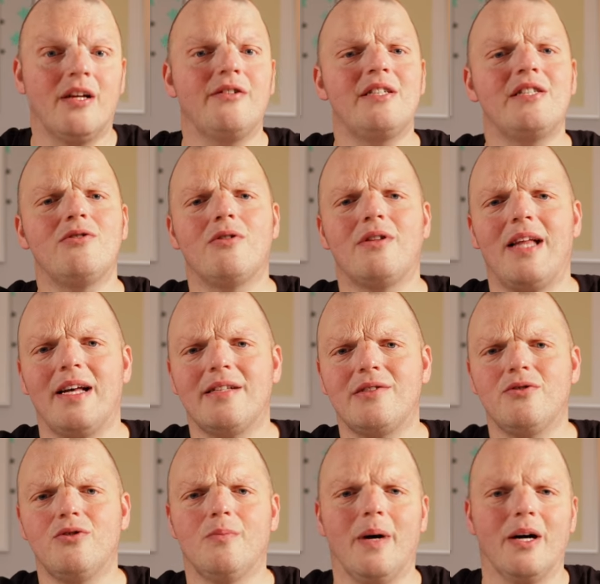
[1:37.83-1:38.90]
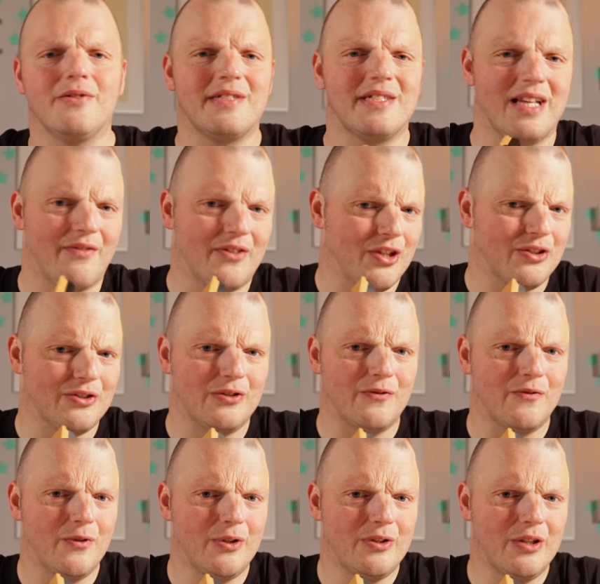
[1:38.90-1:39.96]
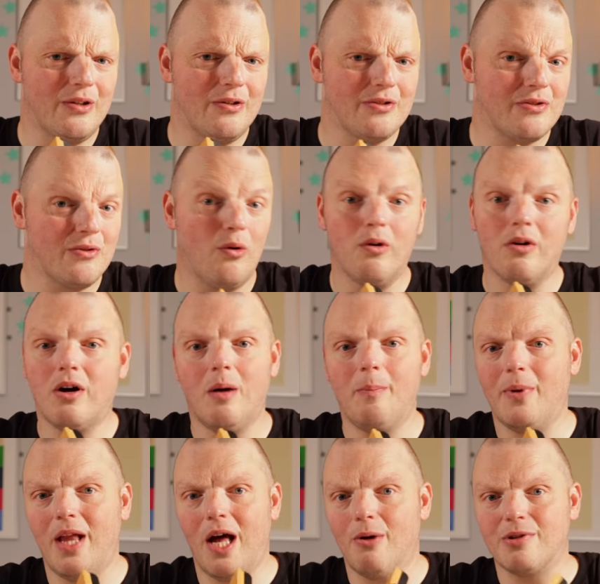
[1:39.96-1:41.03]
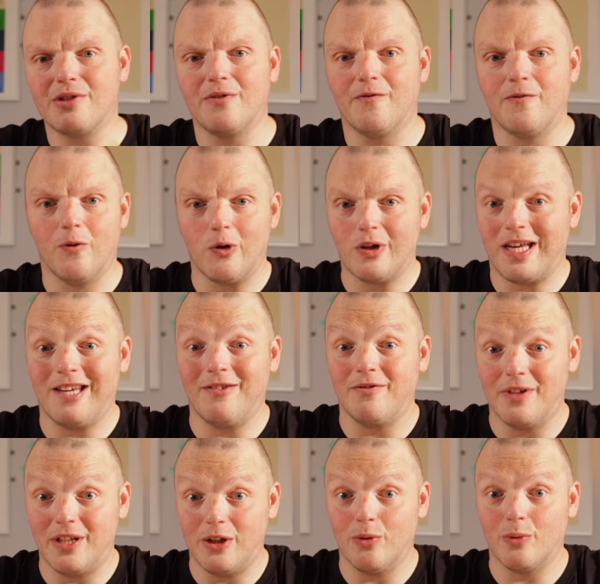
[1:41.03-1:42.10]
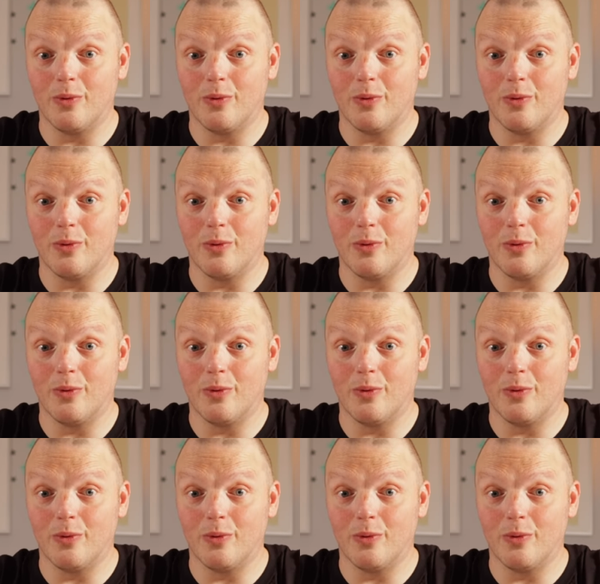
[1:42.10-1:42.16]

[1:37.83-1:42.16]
Now these should last you about 700 photos or a couple hours of 4K video